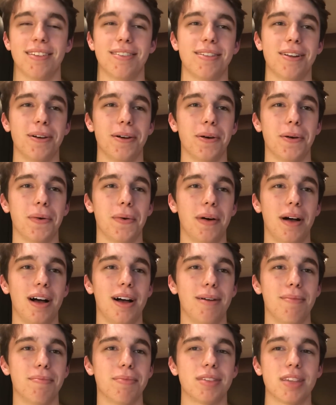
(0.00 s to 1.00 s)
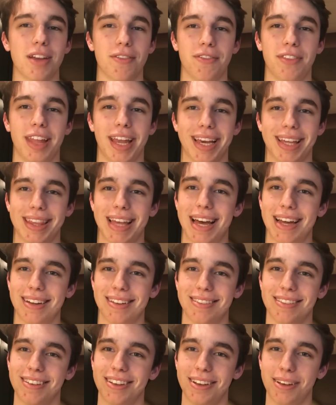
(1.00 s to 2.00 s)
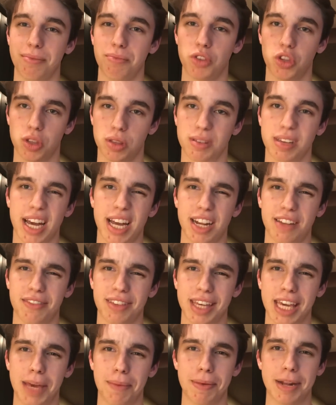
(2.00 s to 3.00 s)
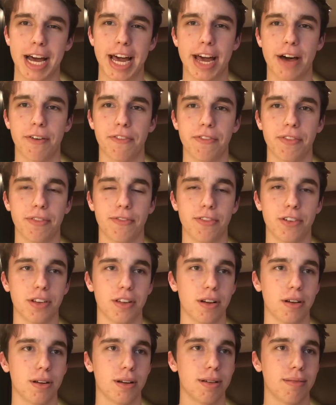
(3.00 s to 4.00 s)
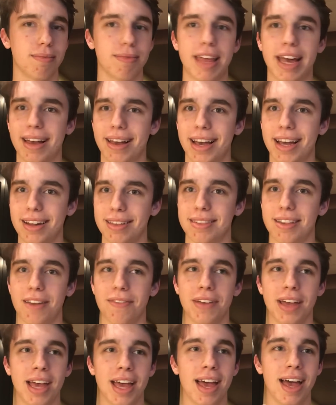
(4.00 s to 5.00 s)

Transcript: So um, stuff like that um, just kind of to keep an eye out for that kind of stuff.